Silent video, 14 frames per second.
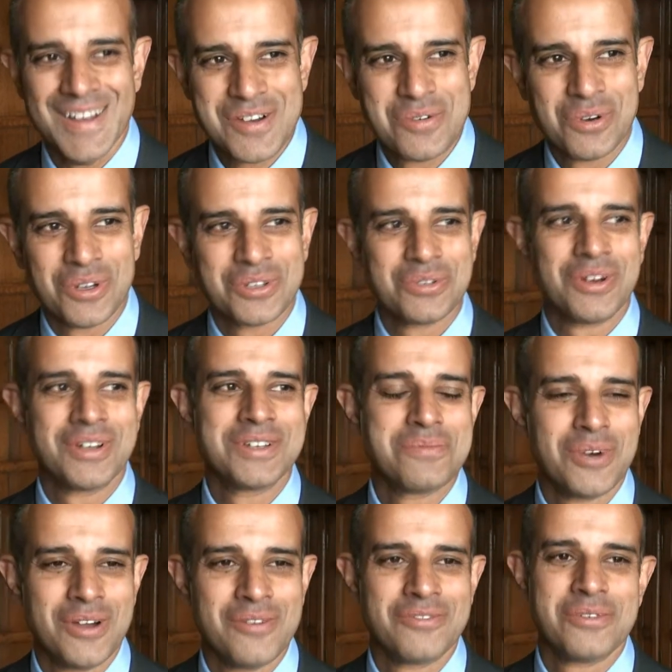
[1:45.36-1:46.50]
What do I
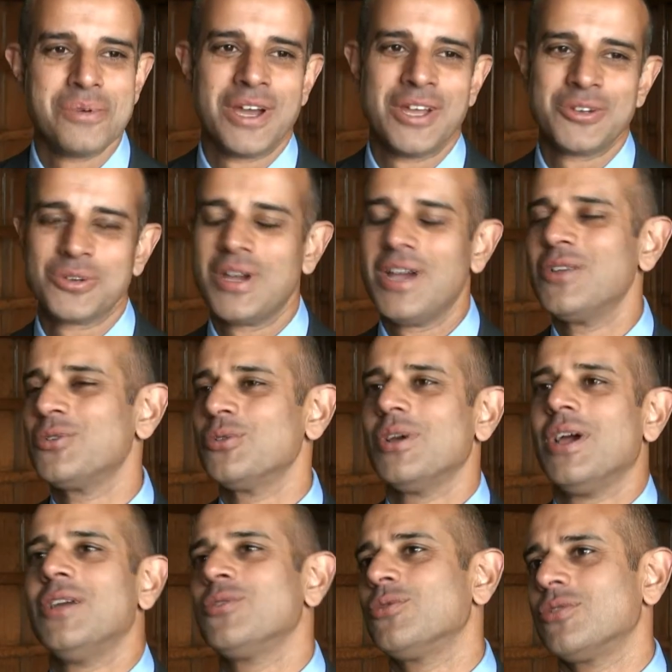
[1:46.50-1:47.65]
demand from Andrew?
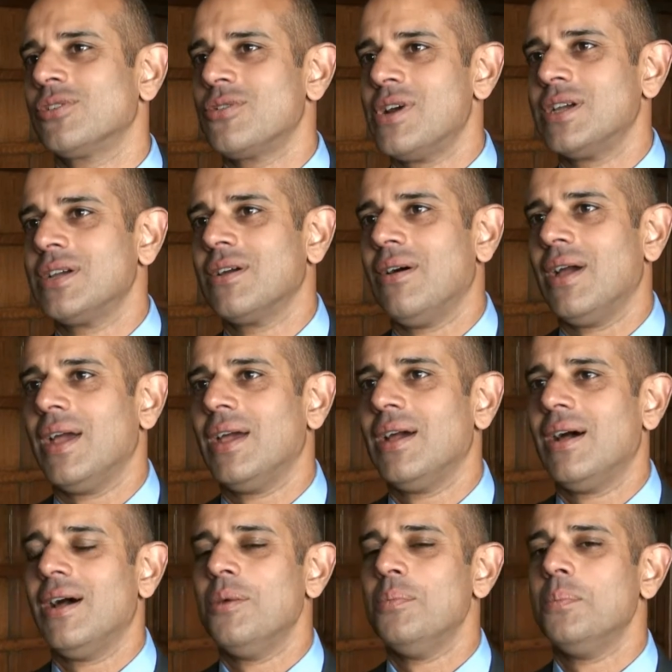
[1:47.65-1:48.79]
Andrew's a great guy.
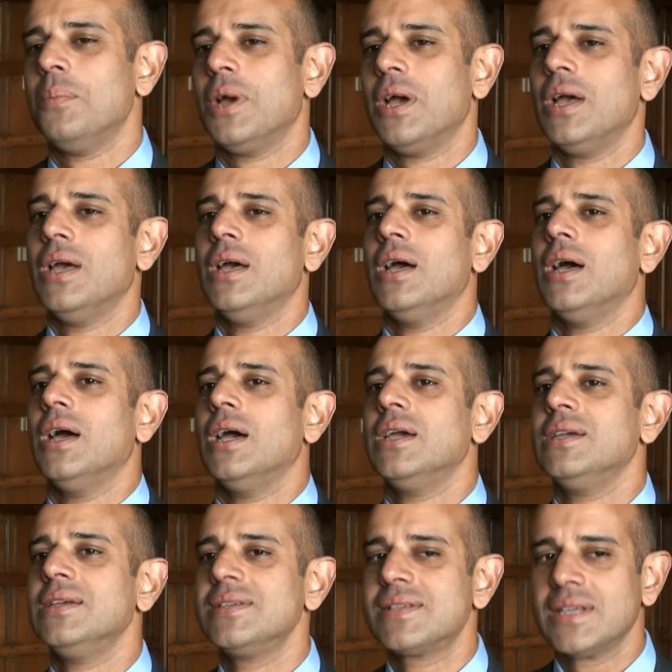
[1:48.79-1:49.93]

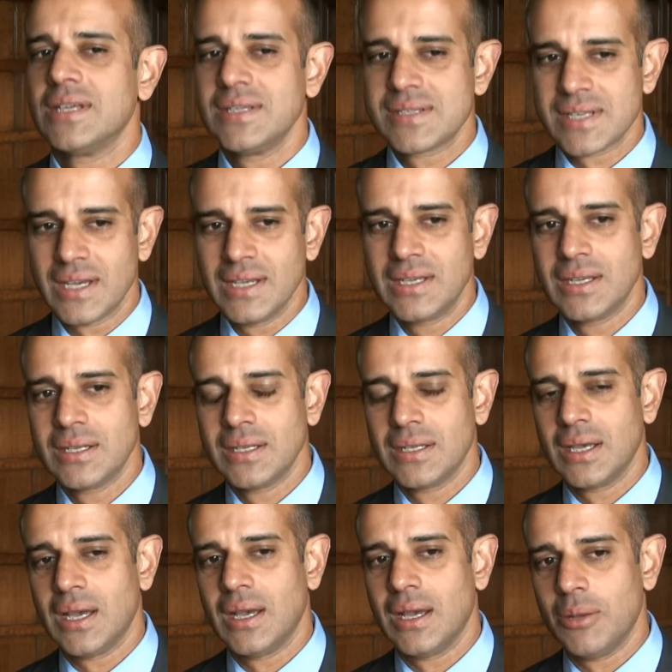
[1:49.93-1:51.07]
He's taken
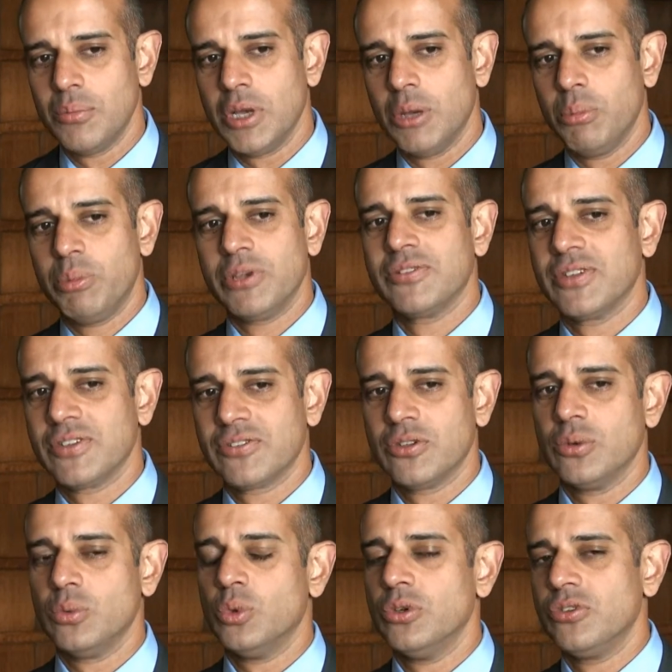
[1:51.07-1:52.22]
a business
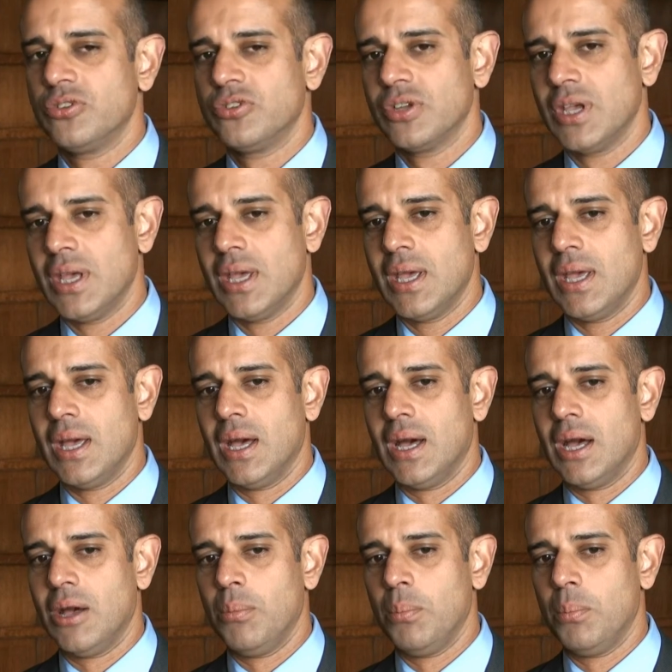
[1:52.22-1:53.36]
that was,
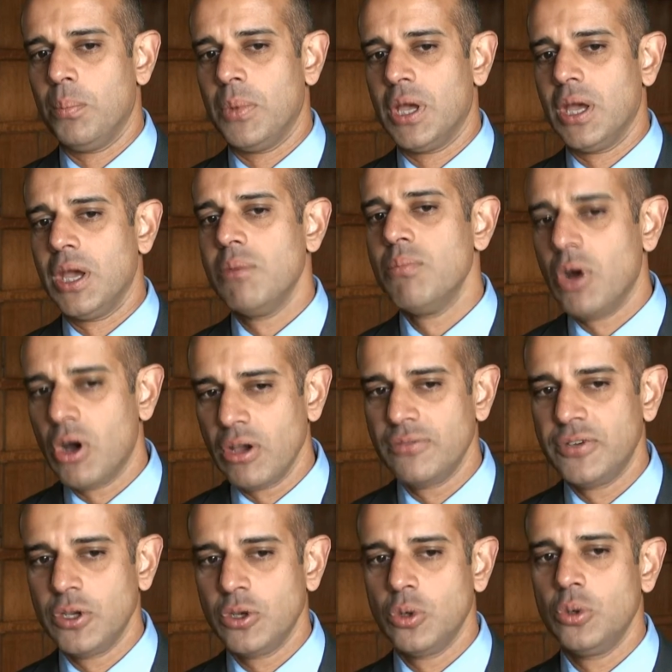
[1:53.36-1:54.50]
in my
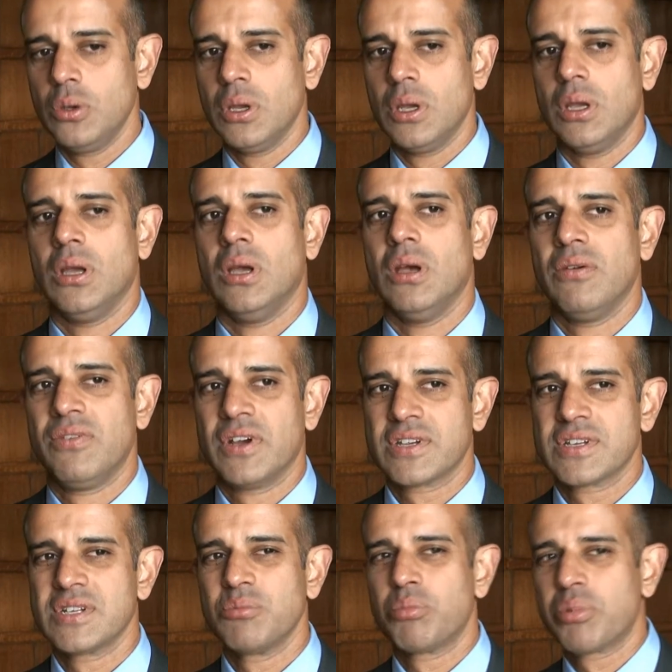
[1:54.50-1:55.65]
view,
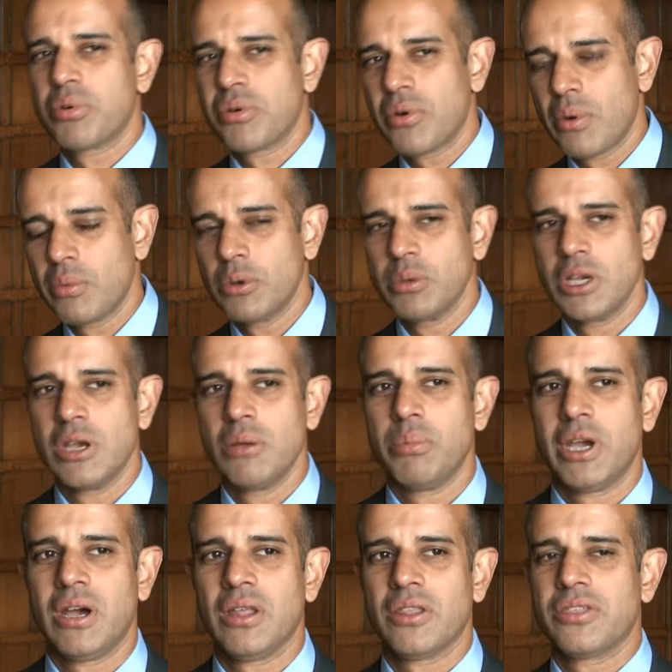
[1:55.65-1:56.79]
functioning probably
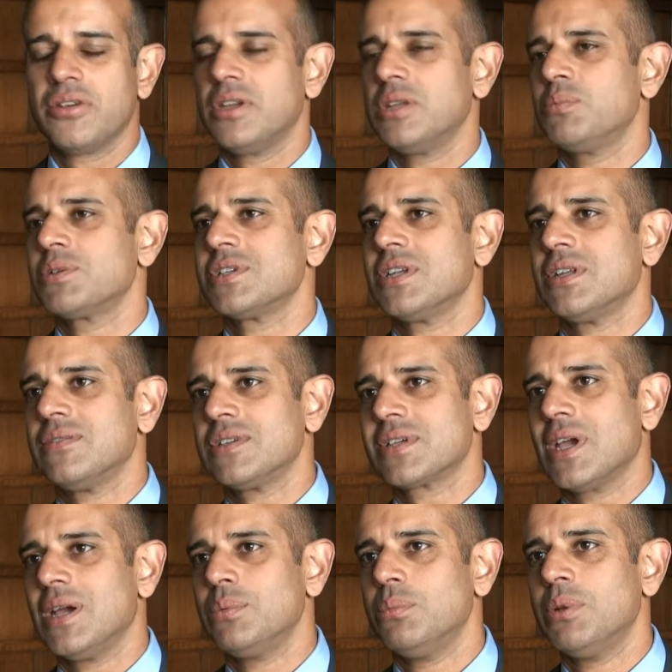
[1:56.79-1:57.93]
about 30% of its
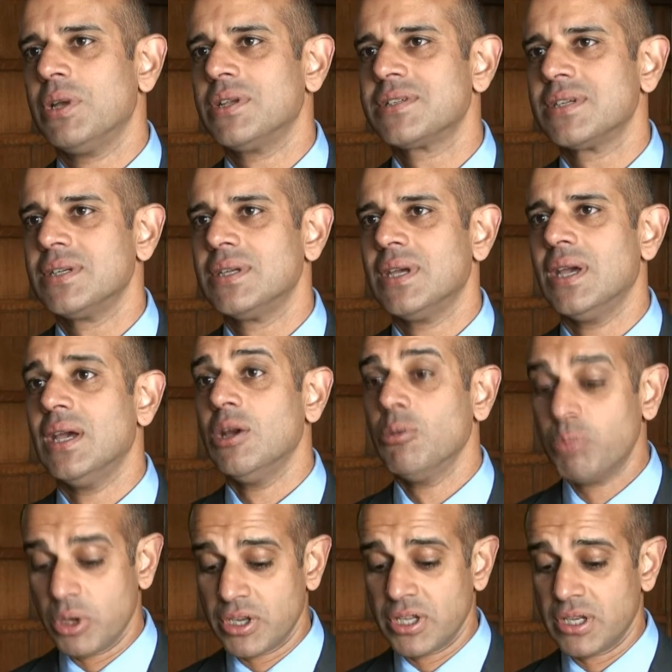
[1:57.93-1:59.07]
capability,
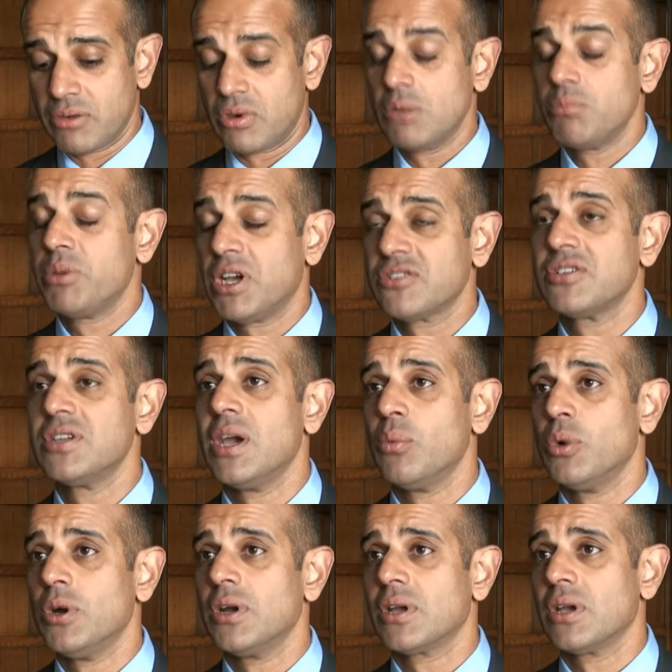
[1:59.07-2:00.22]
put in a robust
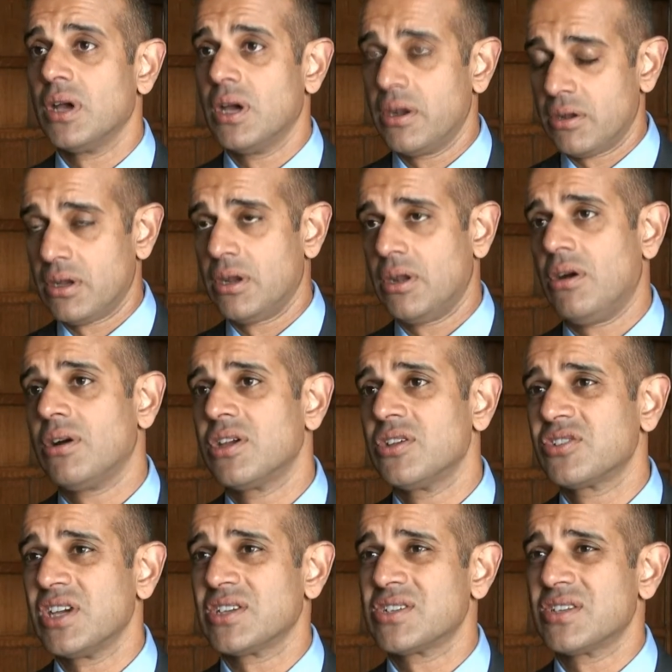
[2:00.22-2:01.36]
network, an
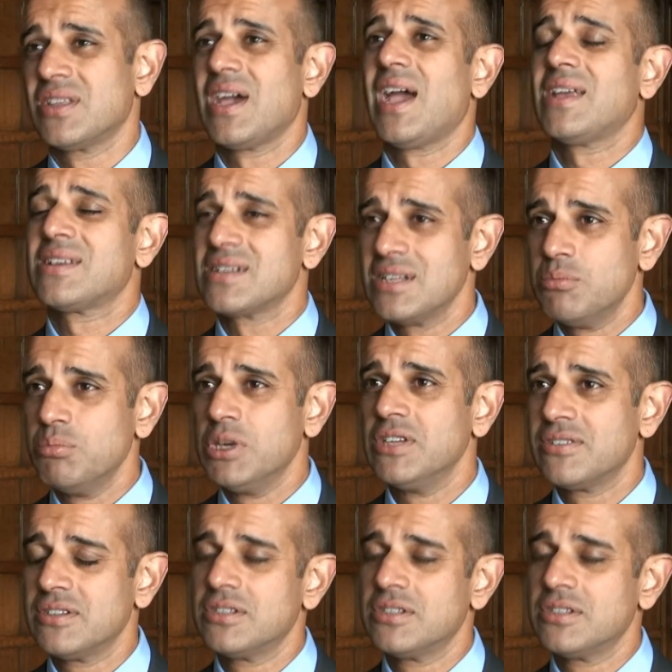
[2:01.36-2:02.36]
architecture that actually meets the